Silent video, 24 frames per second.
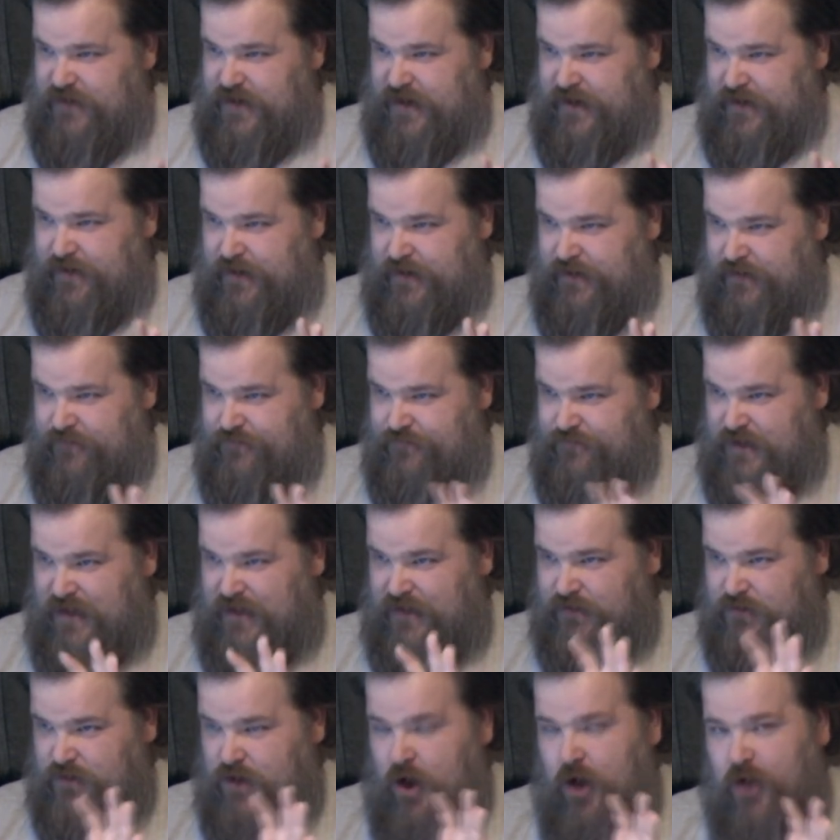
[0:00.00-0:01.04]
I,
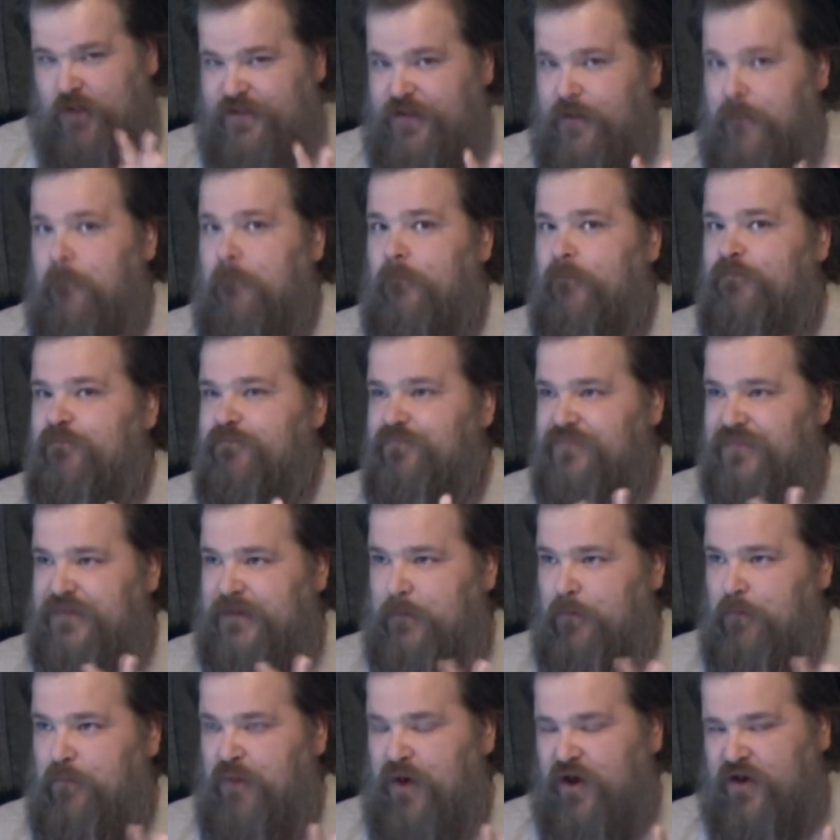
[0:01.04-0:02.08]
will call them
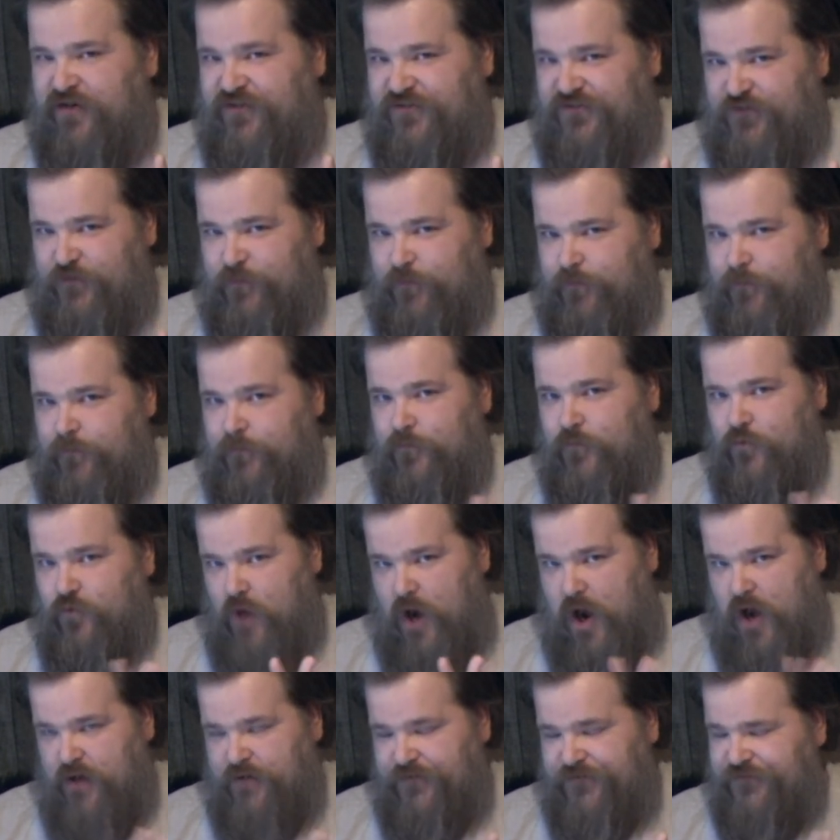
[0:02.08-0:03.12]
buxom
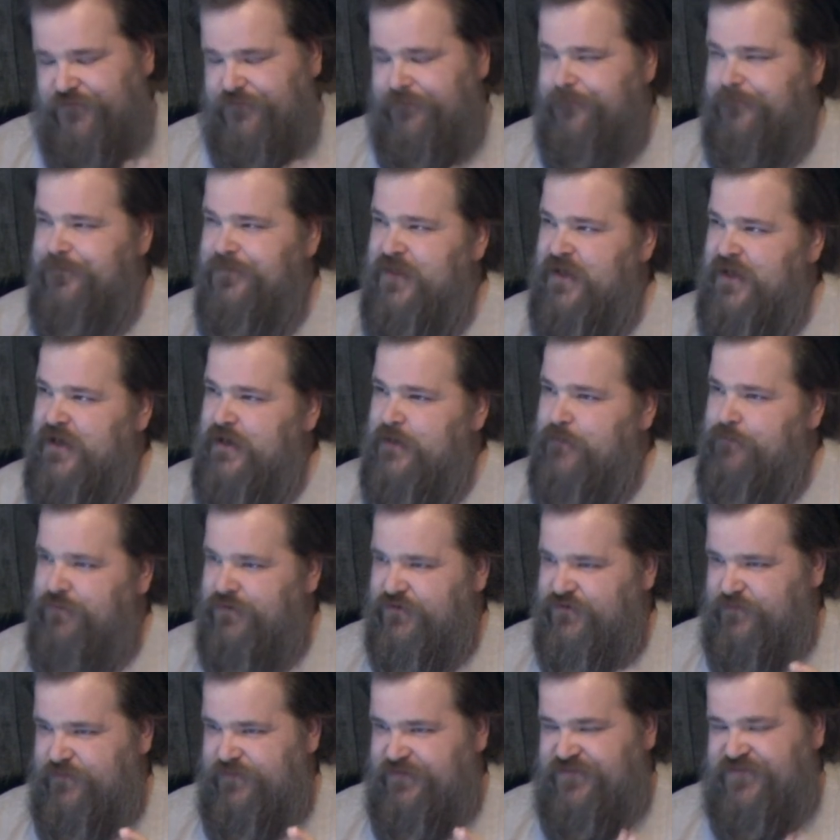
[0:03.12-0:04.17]
rocks
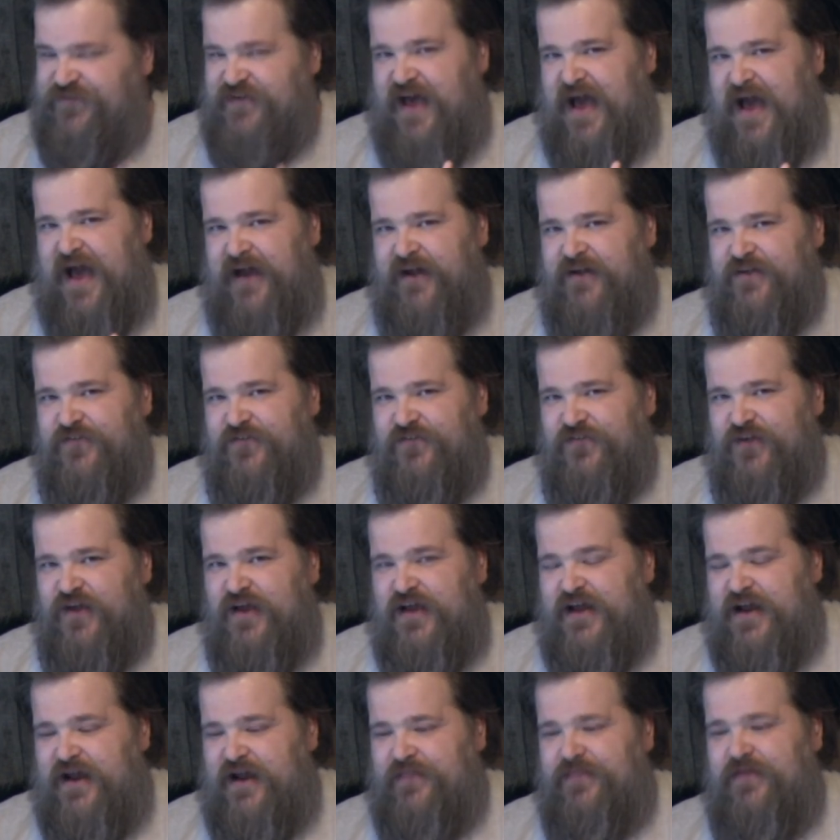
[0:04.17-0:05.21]
put them in sacks,
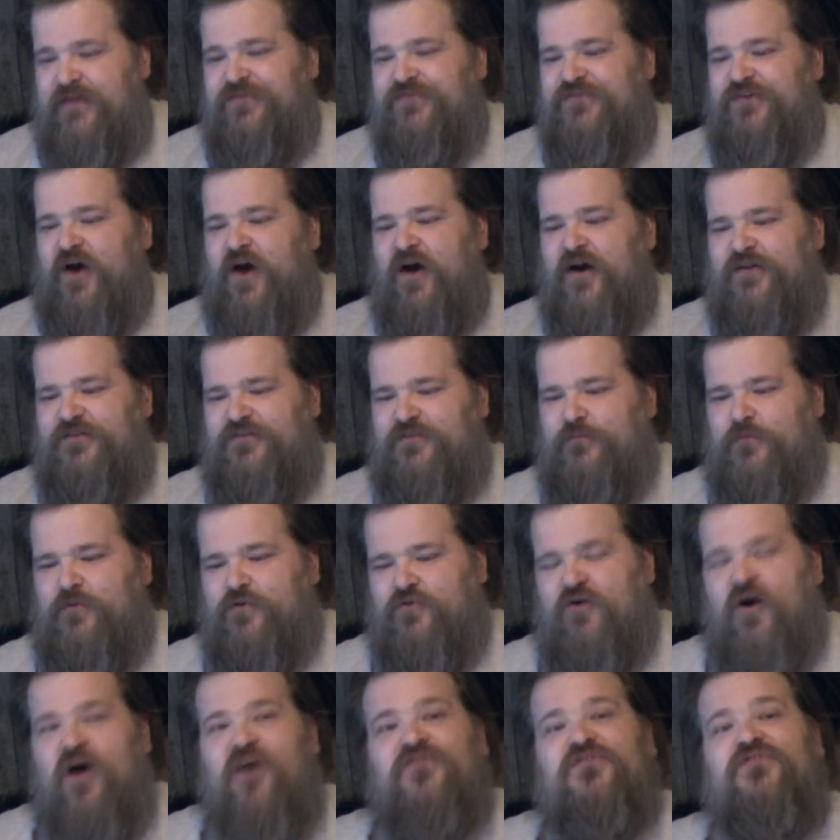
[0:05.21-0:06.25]
and then tied them
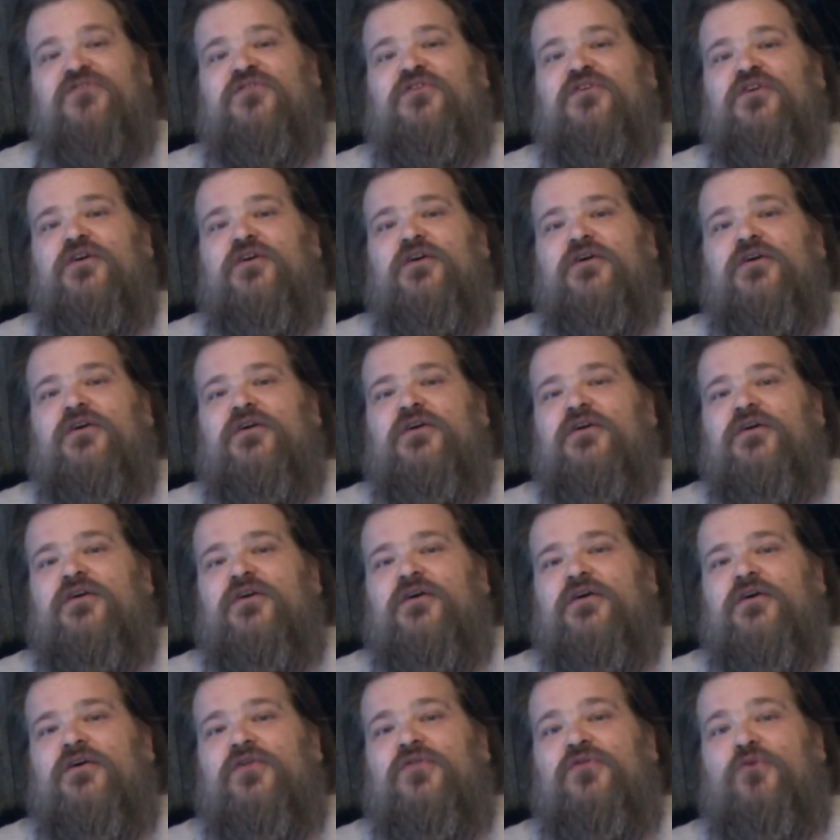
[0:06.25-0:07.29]
across
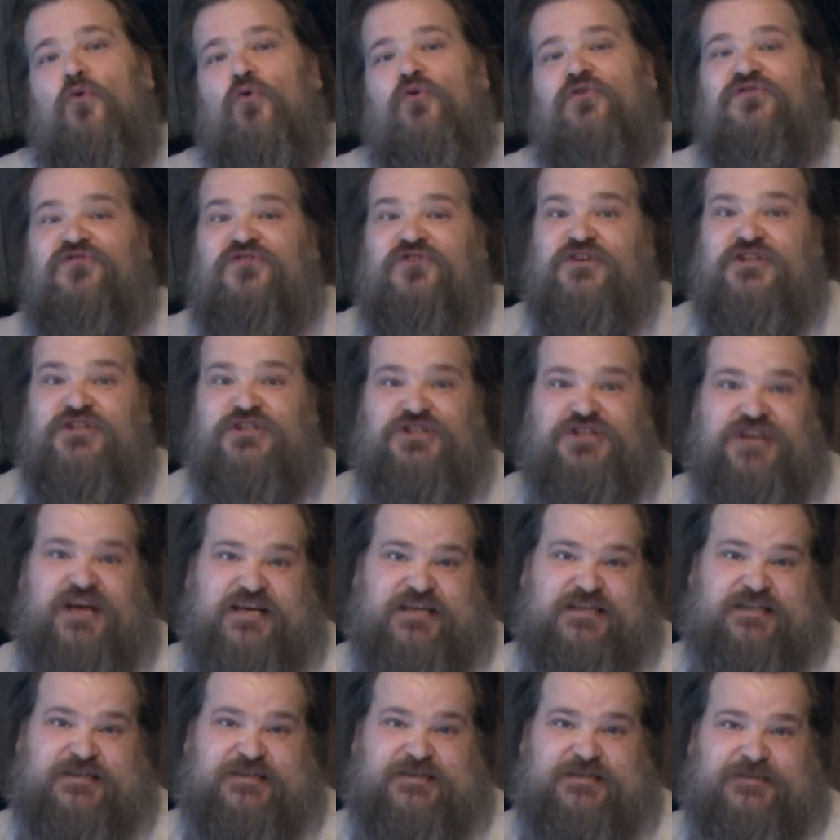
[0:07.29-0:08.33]
Thor's
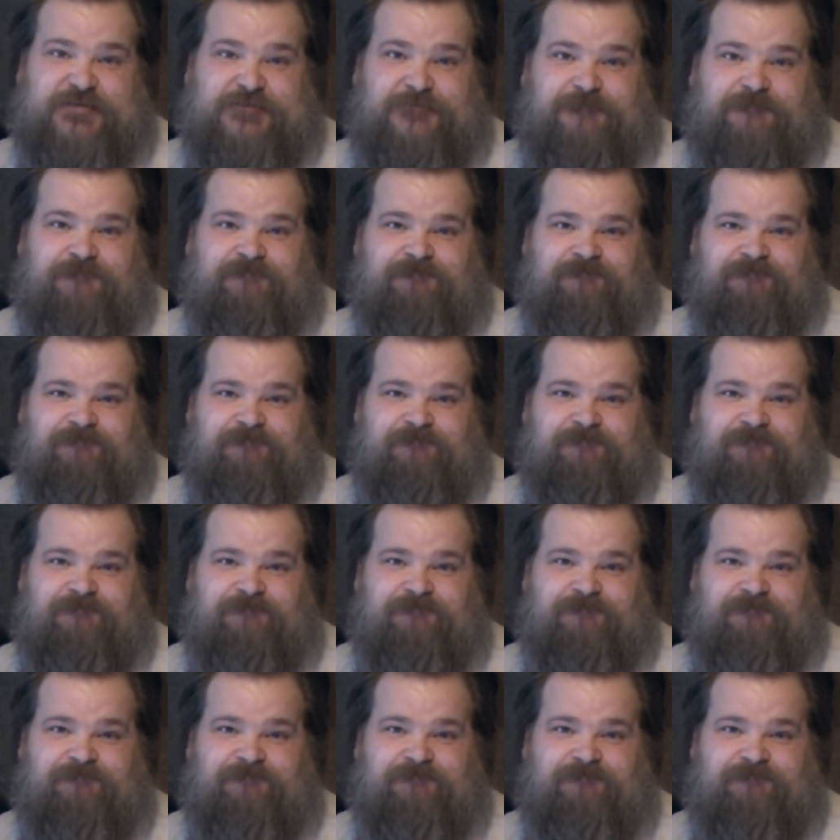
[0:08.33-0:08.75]
chest